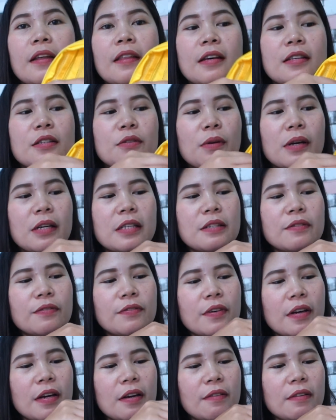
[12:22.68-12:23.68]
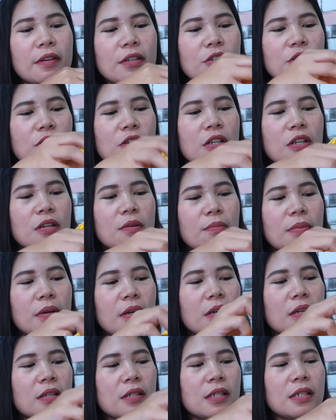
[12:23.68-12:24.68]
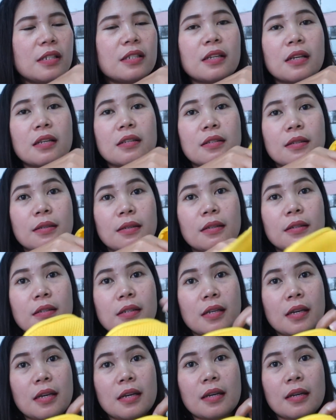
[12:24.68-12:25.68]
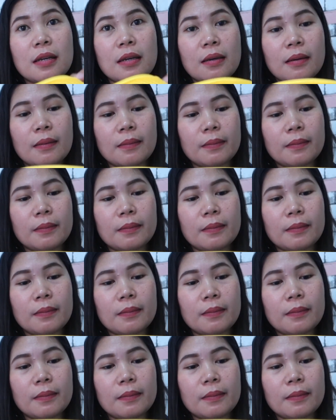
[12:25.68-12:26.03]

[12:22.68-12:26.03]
That's why it's very cheap, because it does look cheap.